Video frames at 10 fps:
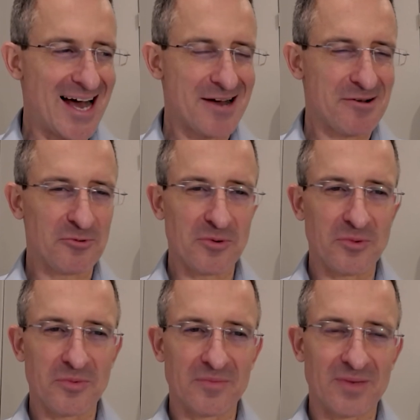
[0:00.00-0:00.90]
uh,
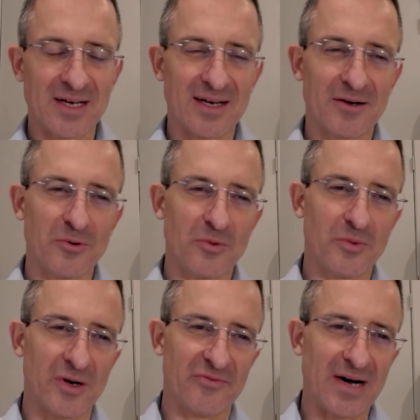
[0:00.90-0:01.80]
uh,
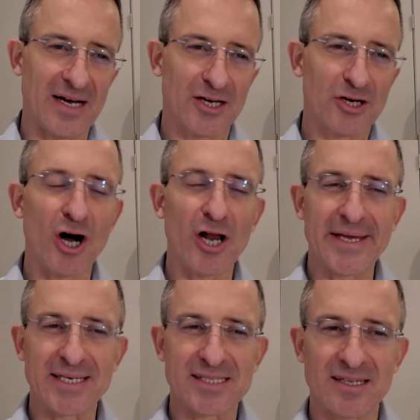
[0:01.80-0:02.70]
one of my
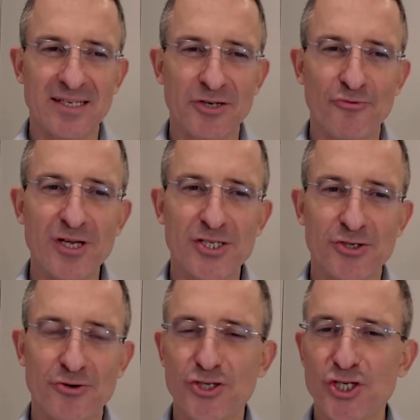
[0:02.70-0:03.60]
colleagues did
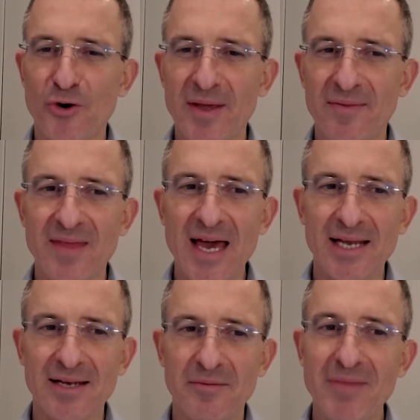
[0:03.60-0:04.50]
research showing
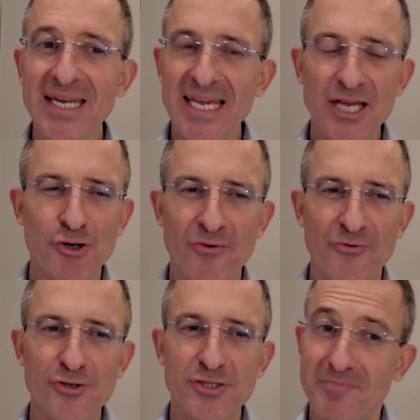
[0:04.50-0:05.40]
that many
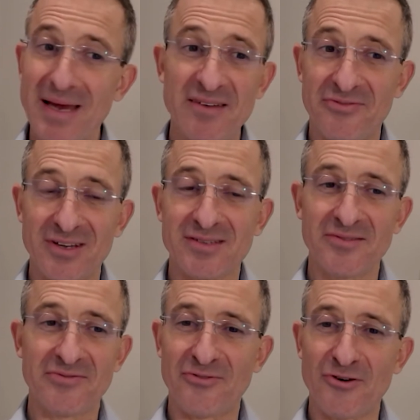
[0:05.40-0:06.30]
introverts
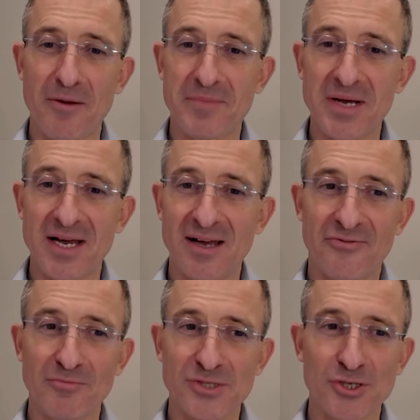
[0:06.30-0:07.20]
benefit from
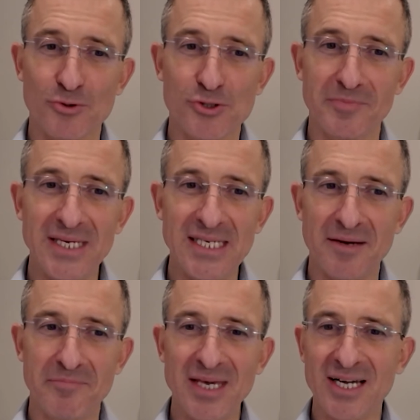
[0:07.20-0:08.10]
uh, from social
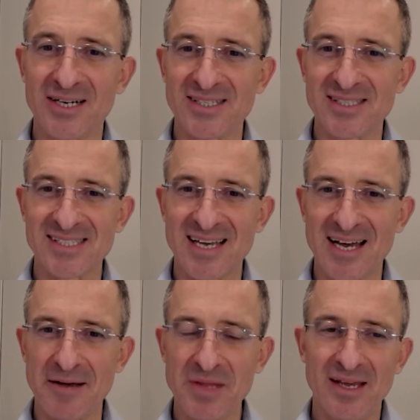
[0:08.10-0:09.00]
media because
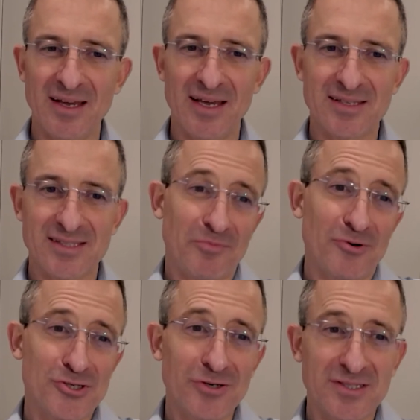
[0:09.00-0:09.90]
uh, it's an
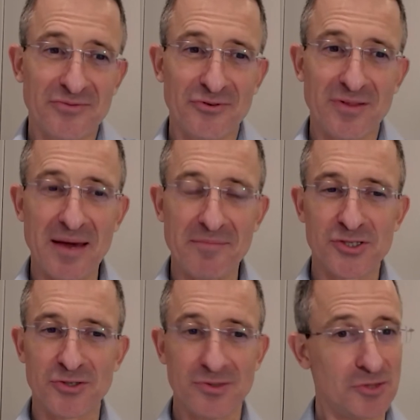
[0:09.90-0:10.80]
opportunity for
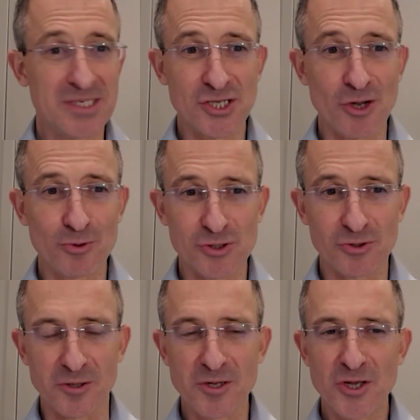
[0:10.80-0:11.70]
them to, to be
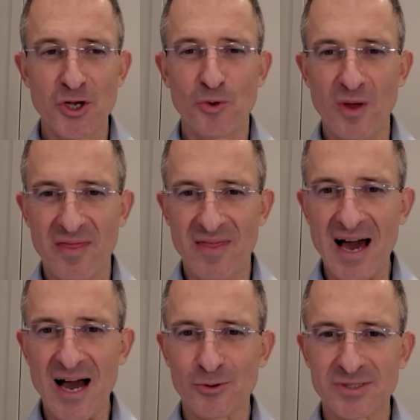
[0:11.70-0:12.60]
social
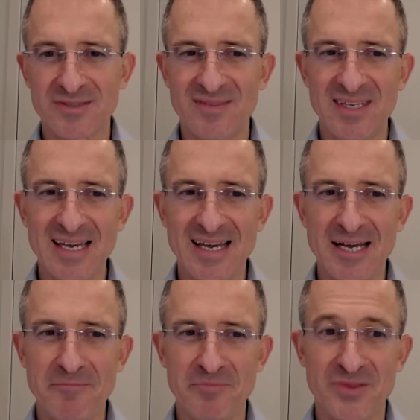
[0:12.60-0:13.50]
without the,
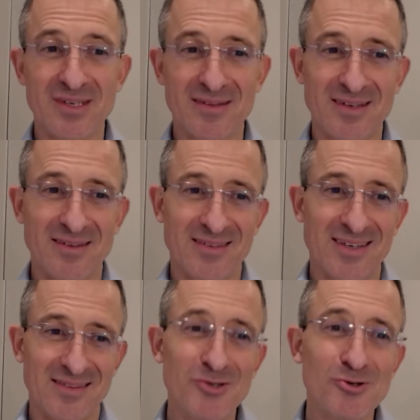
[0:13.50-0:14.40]
um, the, the,
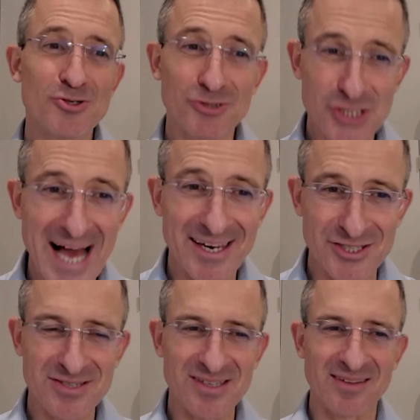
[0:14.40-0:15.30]
the, the, usual
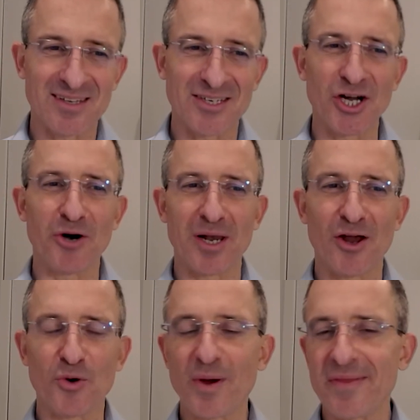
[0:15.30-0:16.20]
challenges that, that go
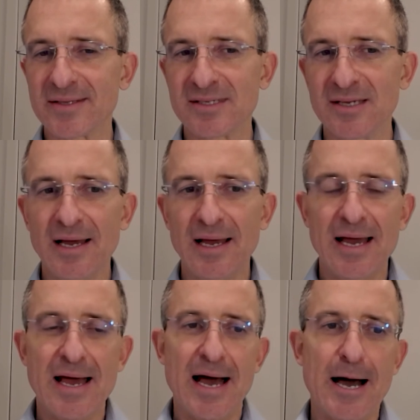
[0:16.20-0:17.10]
along with it.
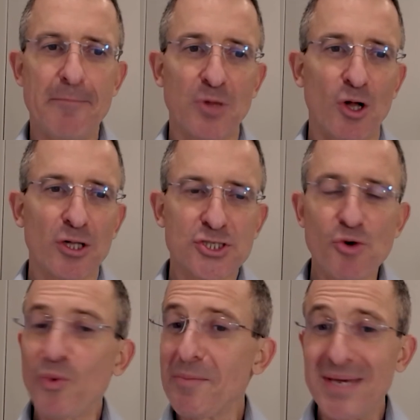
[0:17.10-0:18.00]
Um,
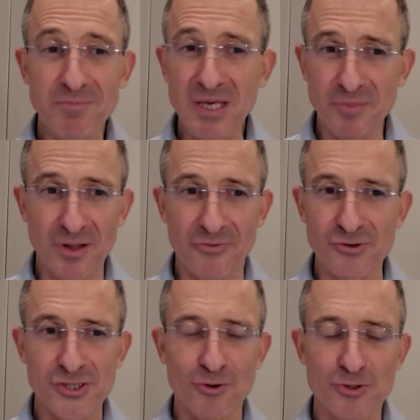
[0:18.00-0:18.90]
also, we meet people
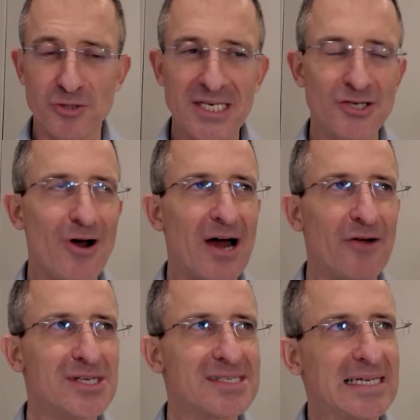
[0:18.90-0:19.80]
through social media. You know,
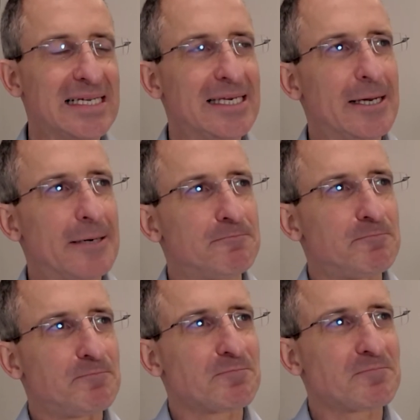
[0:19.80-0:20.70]
I recently
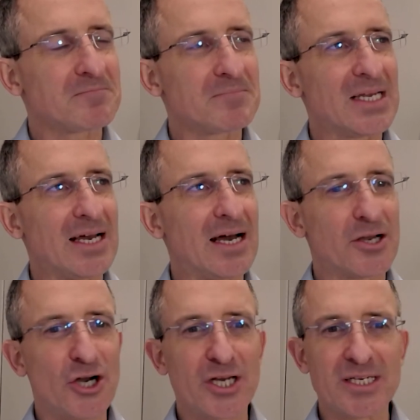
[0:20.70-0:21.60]
um,
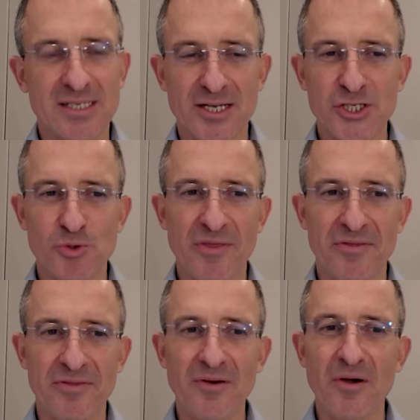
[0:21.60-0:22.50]
uh, got in touch
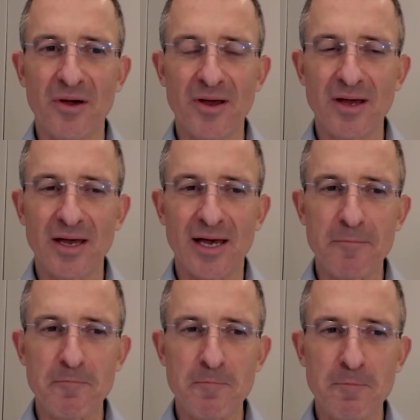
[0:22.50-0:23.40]
with
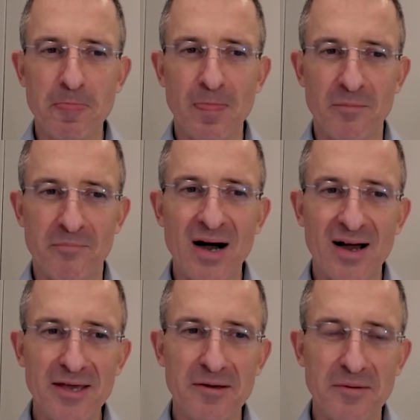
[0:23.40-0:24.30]
um,
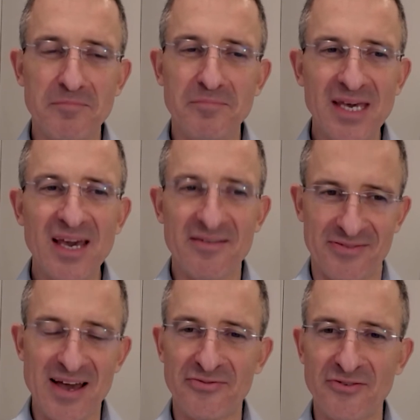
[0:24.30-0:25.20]
my
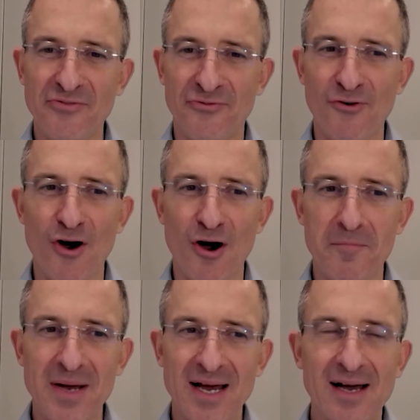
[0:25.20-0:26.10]
BFF
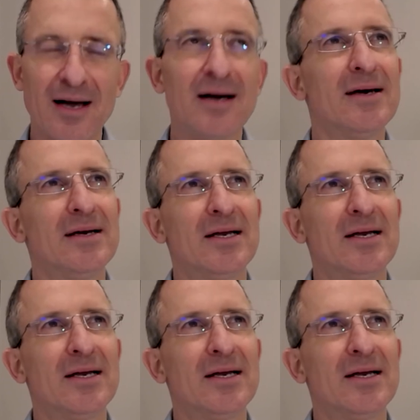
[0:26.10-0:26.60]
from, uh,